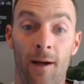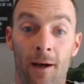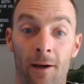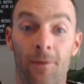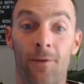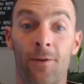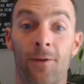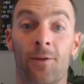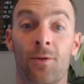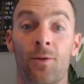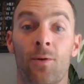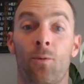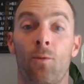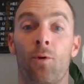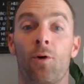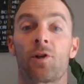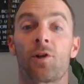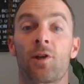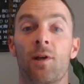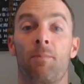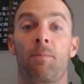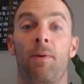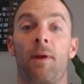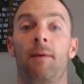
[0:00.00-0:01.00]
others to
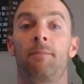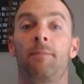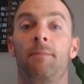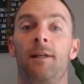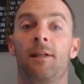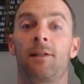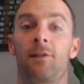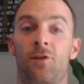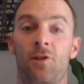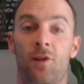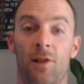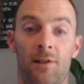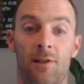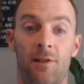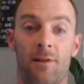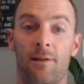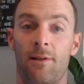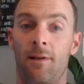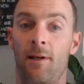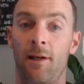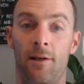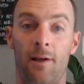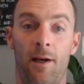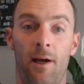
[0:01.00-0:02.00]
worship him is
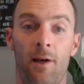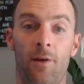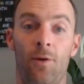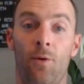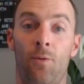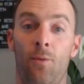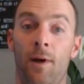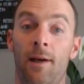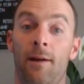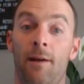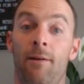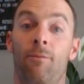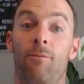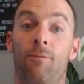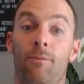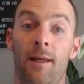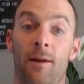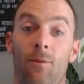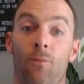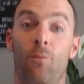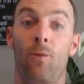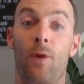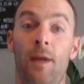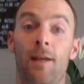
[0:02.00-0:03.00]
just another way
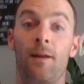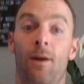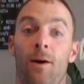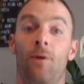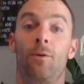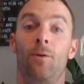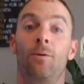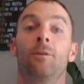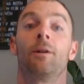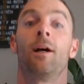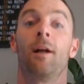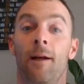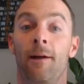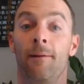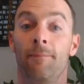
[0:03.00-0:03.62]
that we know